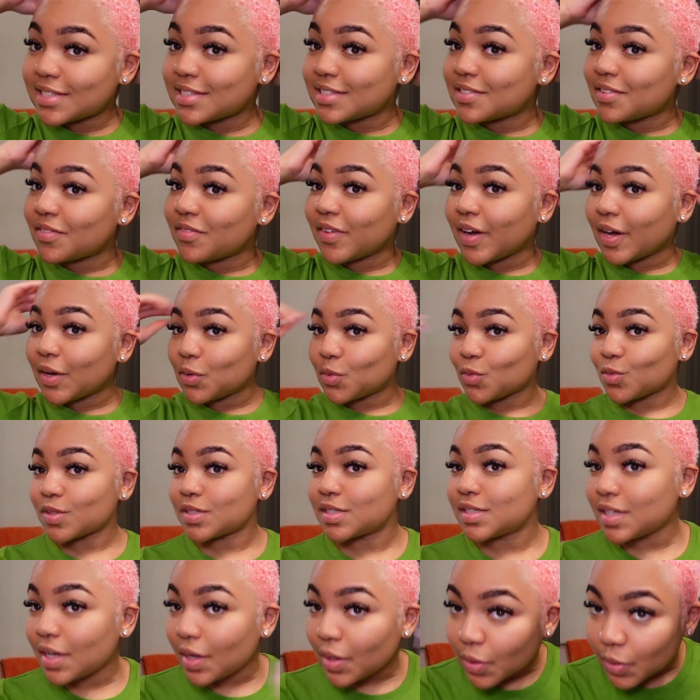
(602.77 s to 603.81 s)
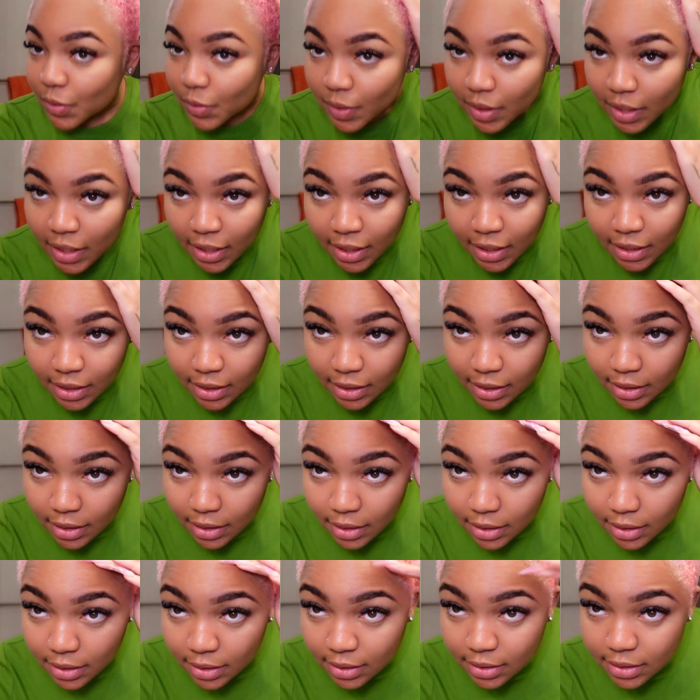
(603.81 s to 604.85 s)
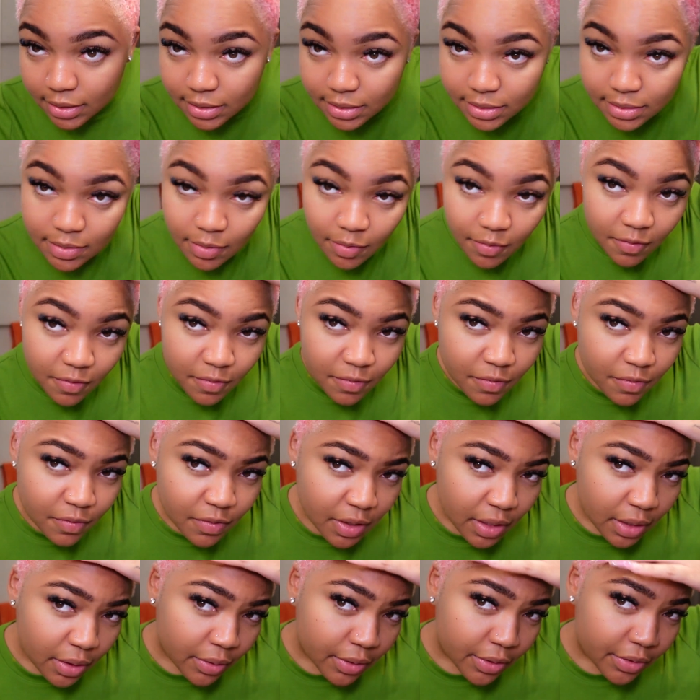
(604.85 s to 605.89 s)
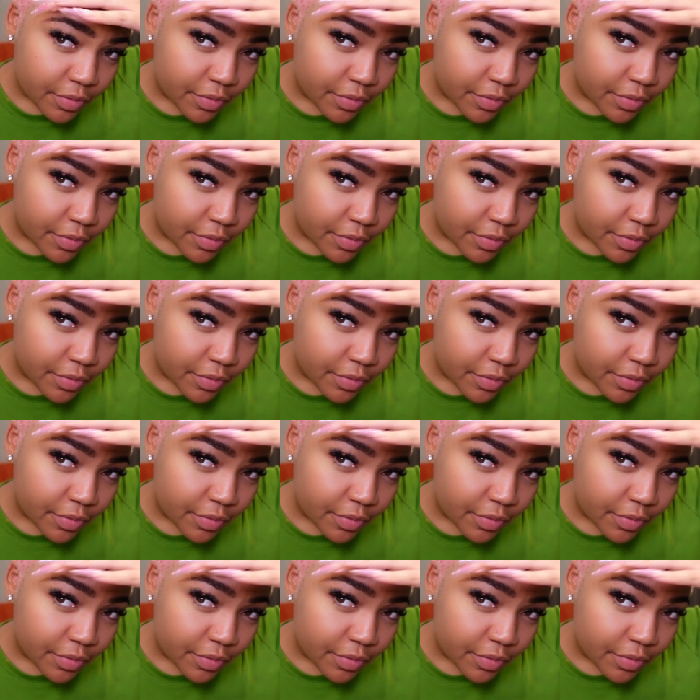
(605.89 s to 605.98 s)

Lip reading: is the final result. It is very,